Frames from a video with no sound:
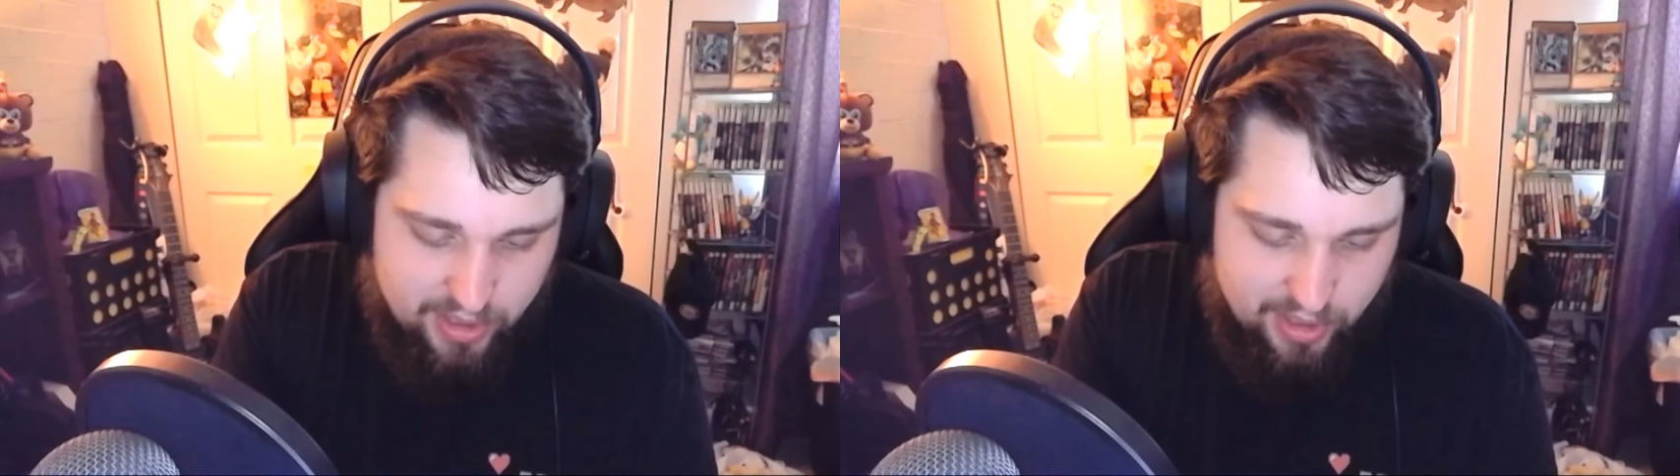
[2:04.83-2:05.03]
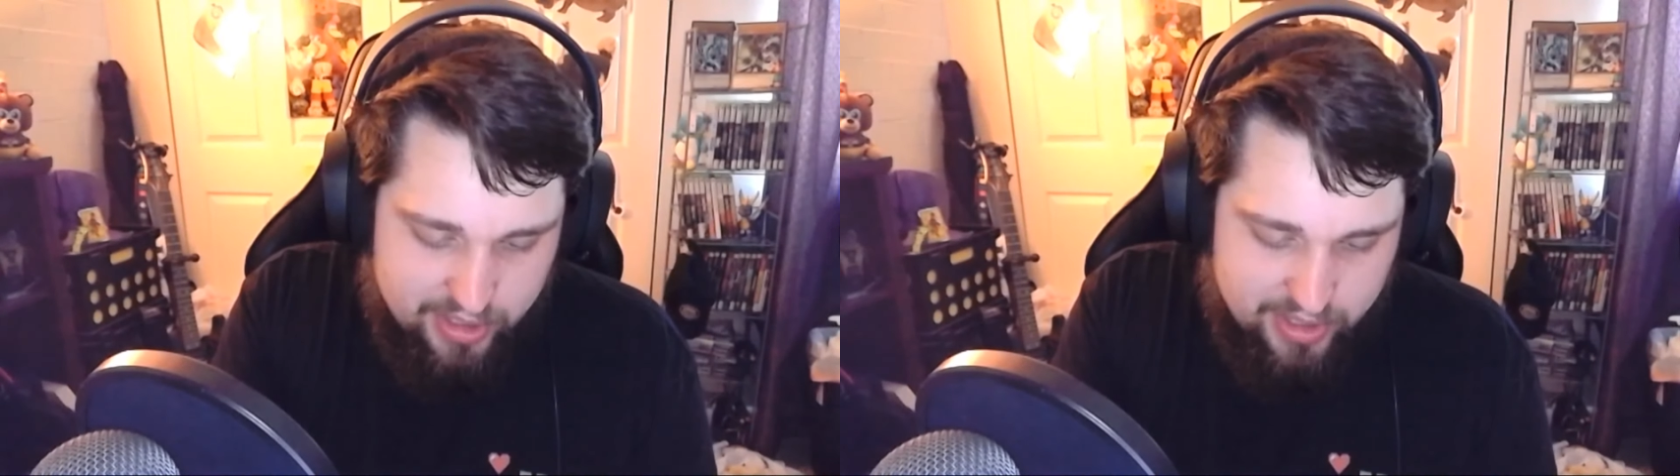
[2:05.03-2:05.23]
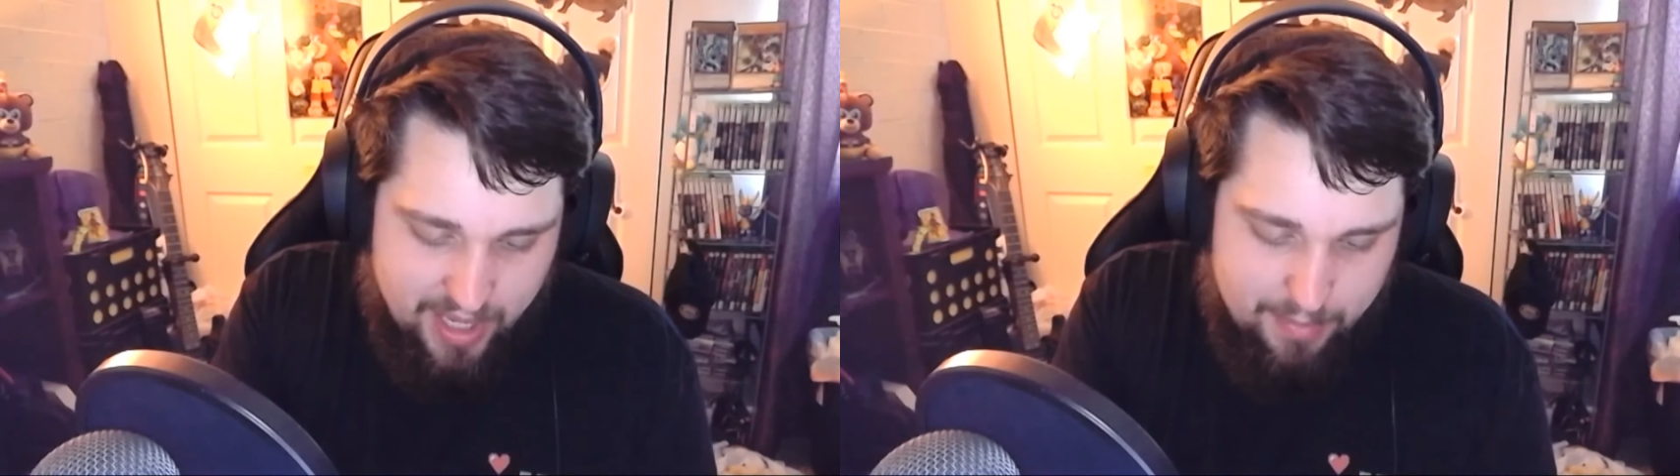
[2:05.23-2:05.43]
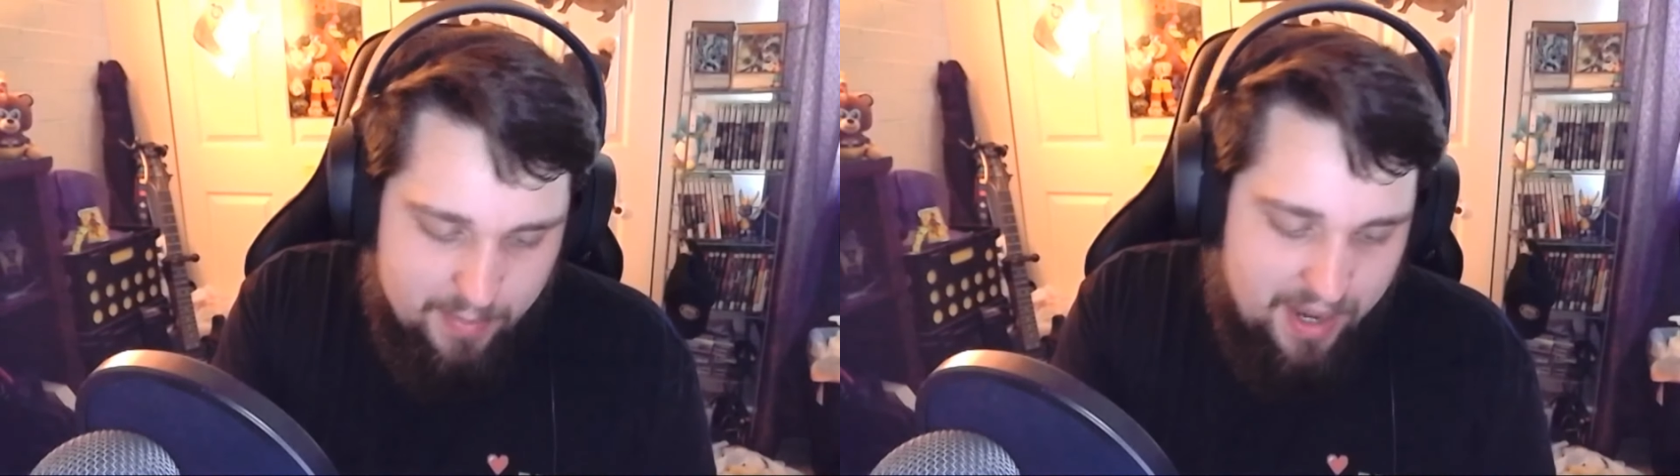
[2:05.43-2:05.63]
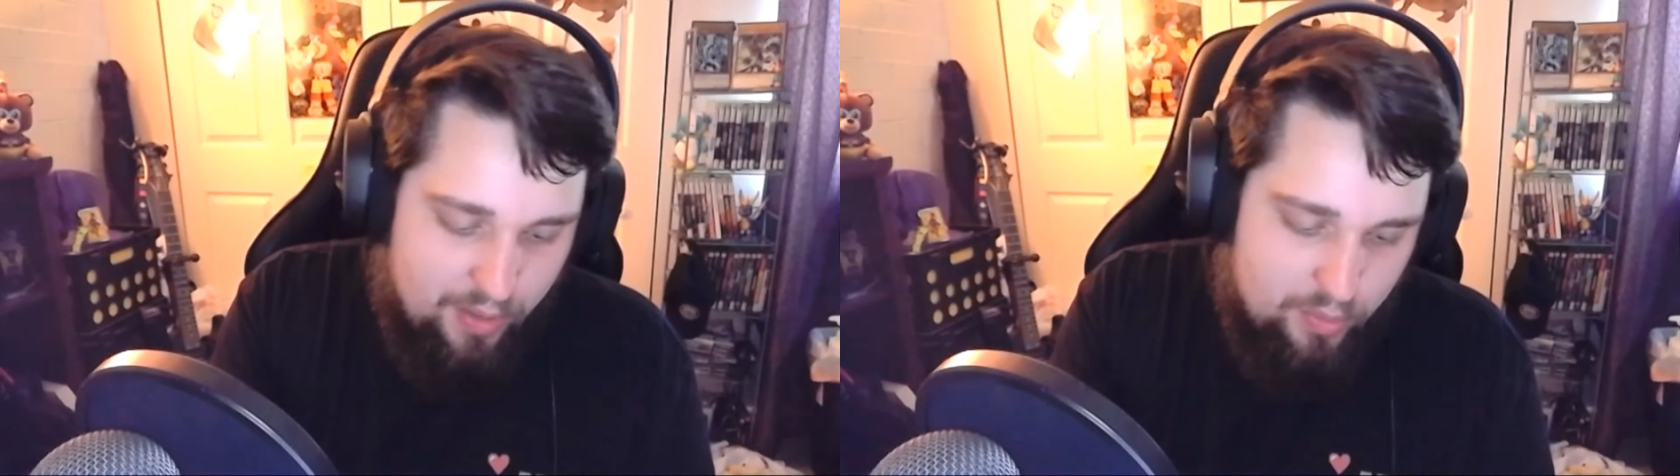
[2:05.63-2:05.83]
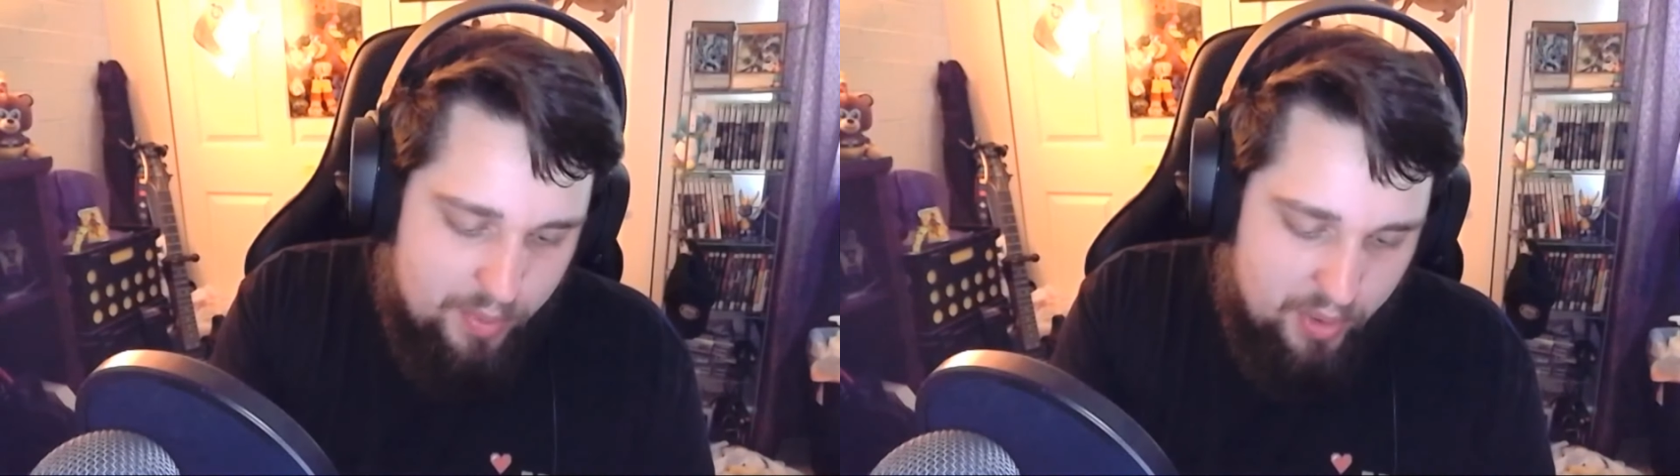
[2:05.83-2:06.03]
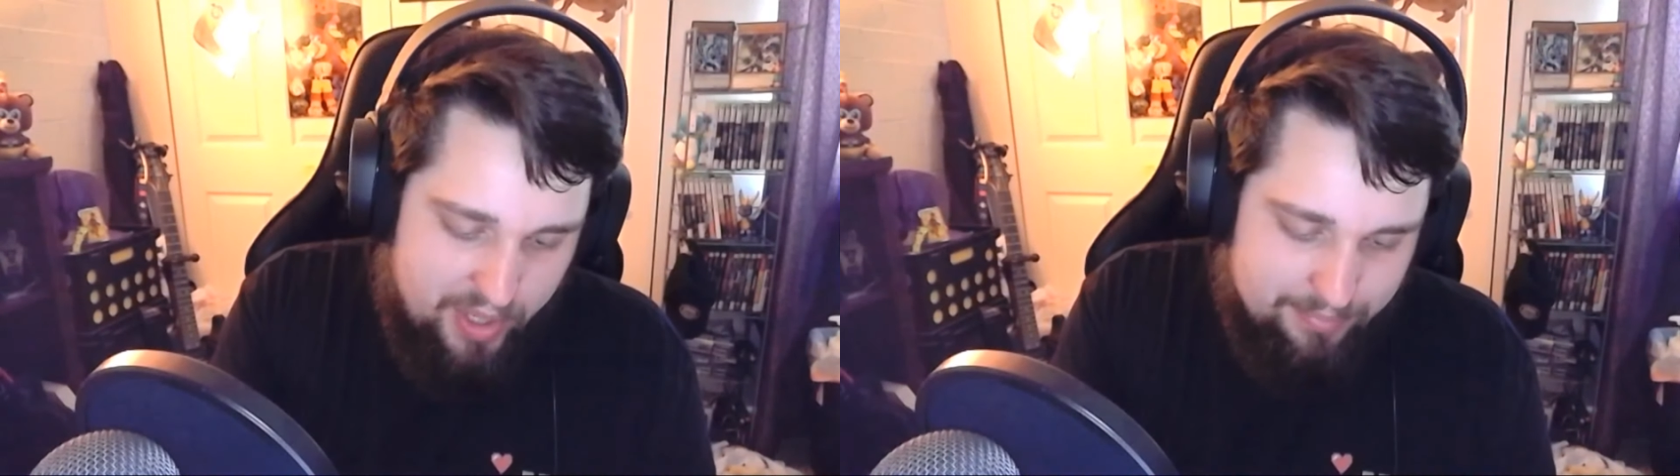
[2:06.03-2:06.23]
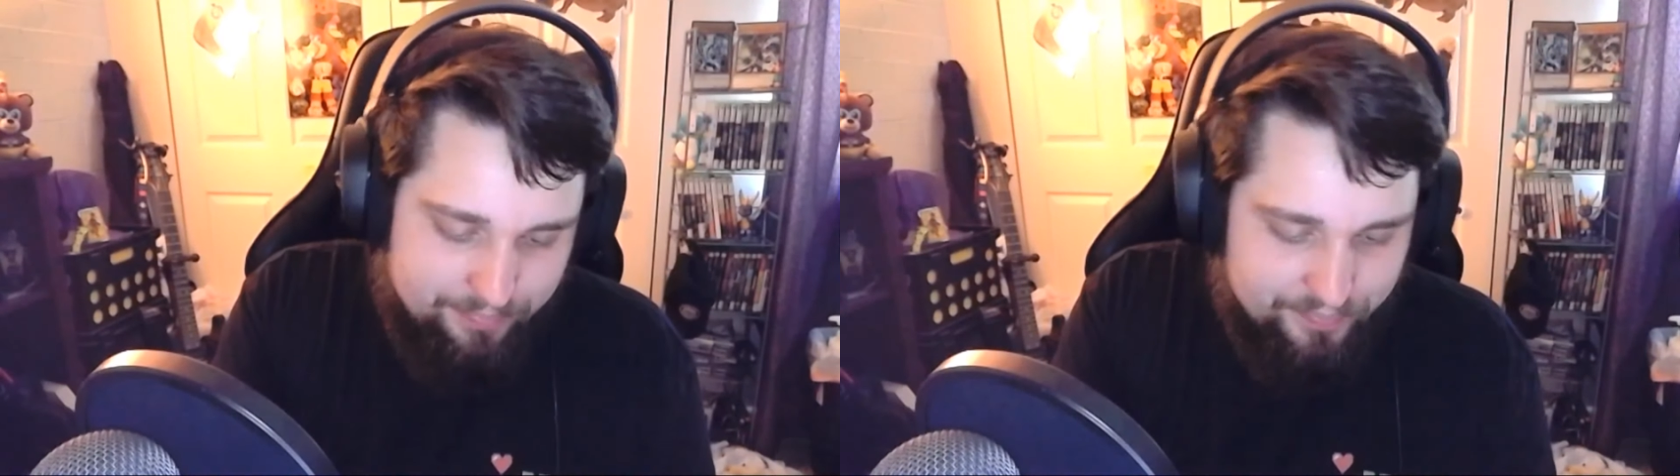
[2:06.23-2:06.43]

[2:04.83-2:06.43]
deluxe gaming mat. Oh boy.